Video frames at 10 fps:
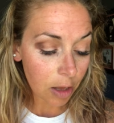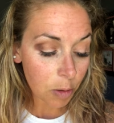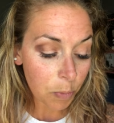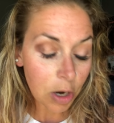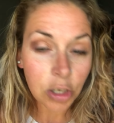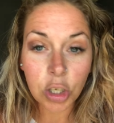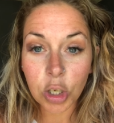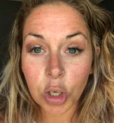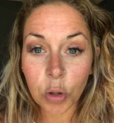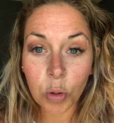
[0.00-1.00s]
other brush
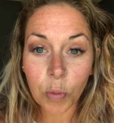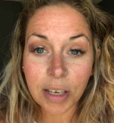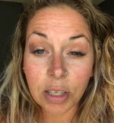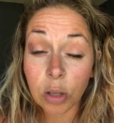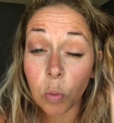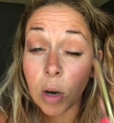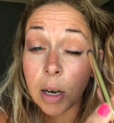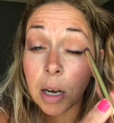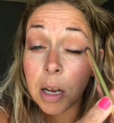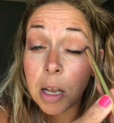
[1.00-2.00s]
to do the rest of the work.